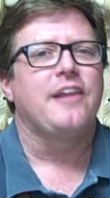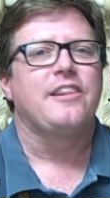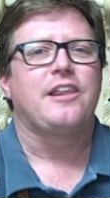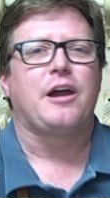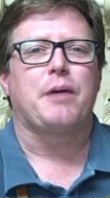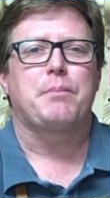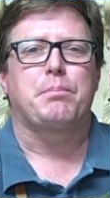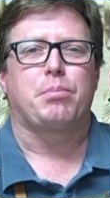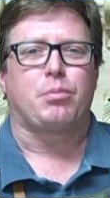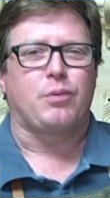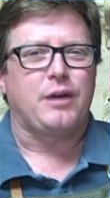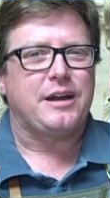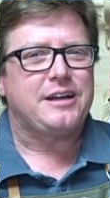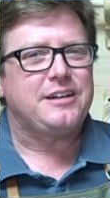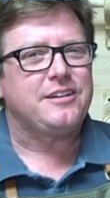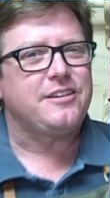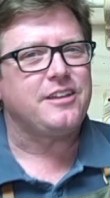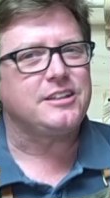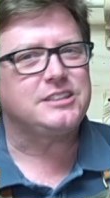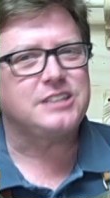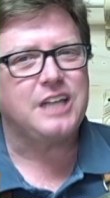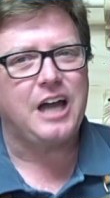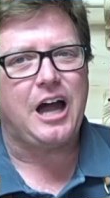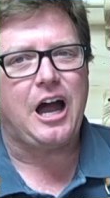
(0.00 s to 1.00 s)
that'll bring to
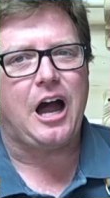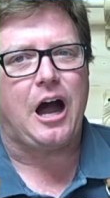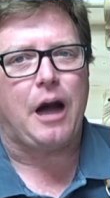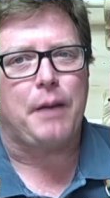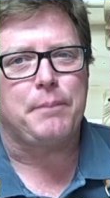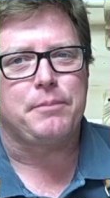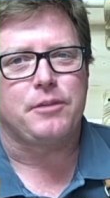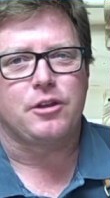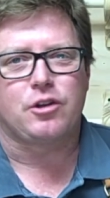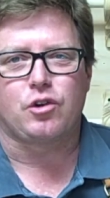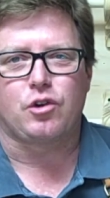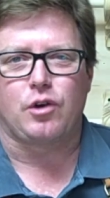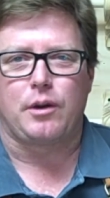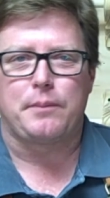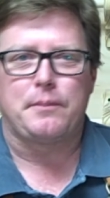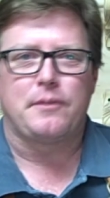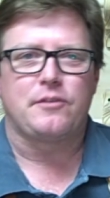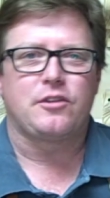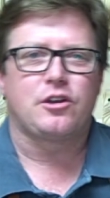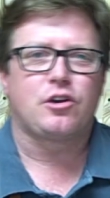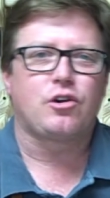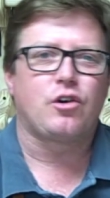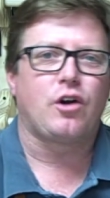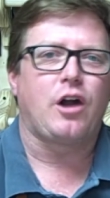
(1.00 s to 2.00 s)
the top the cream
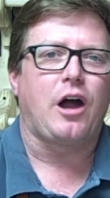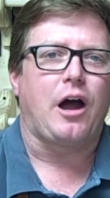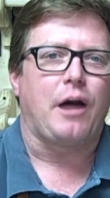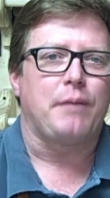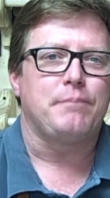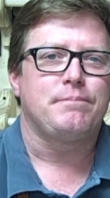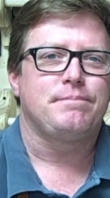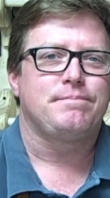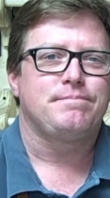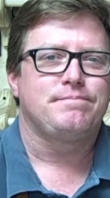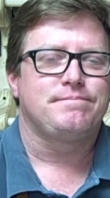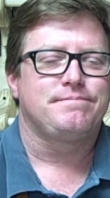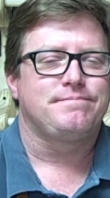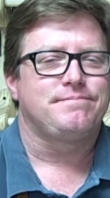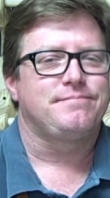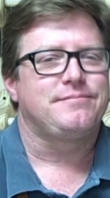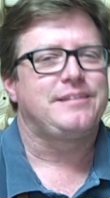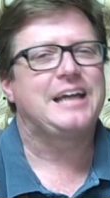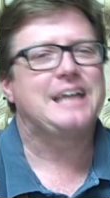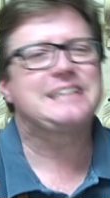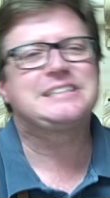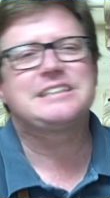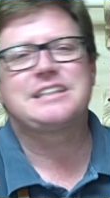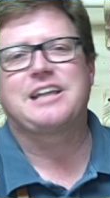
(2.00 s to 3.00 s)
of the crop.
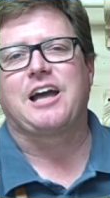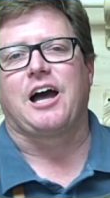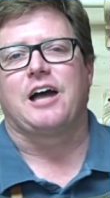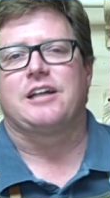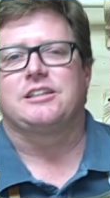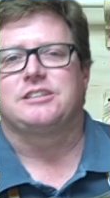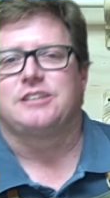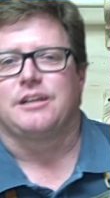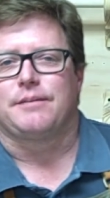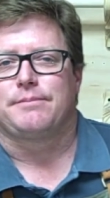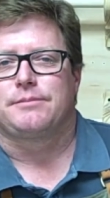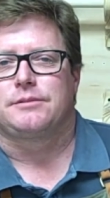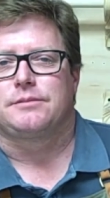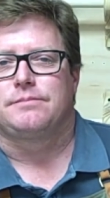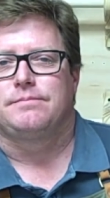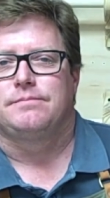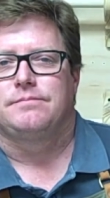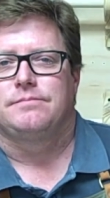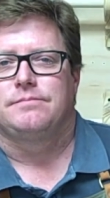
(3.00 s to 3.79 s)
That's the concept.